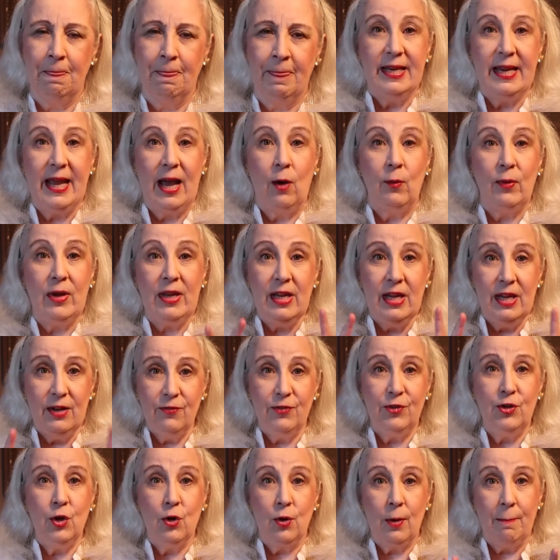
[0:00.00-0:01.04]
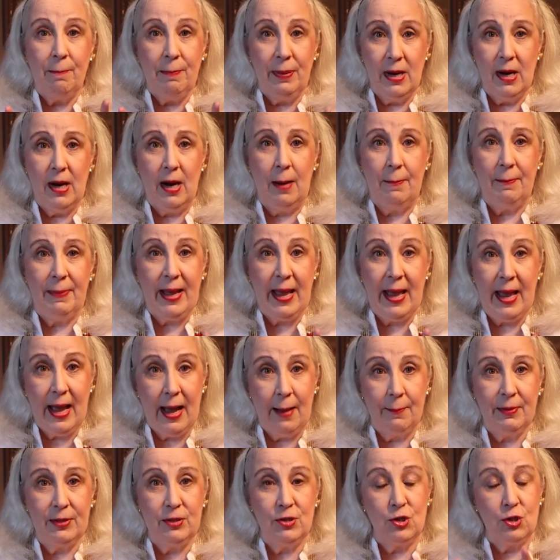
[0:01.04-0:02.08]
Now, if your pup
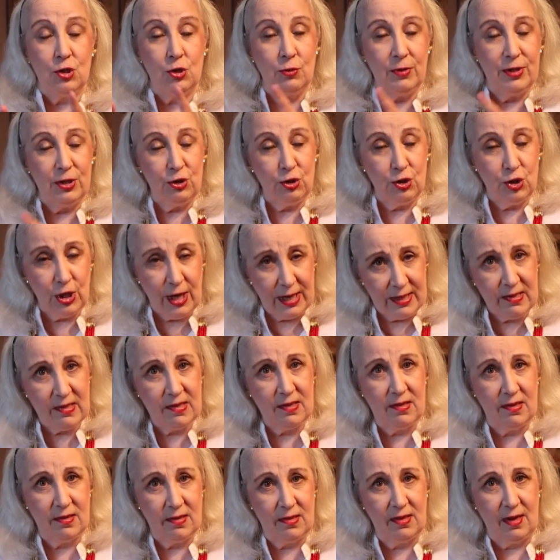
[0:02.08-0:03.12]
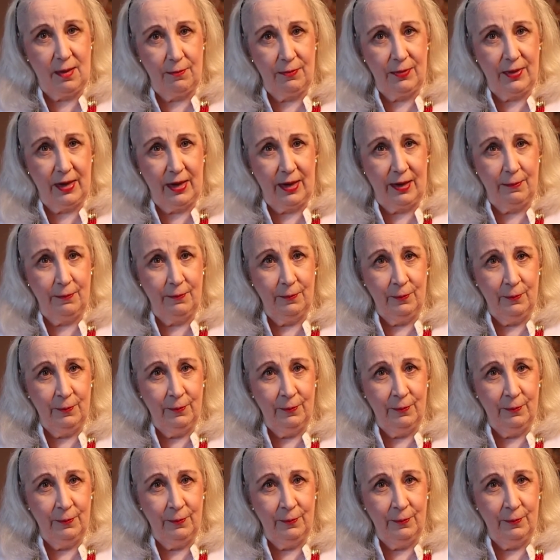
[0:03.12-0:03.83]
happens to ingest something,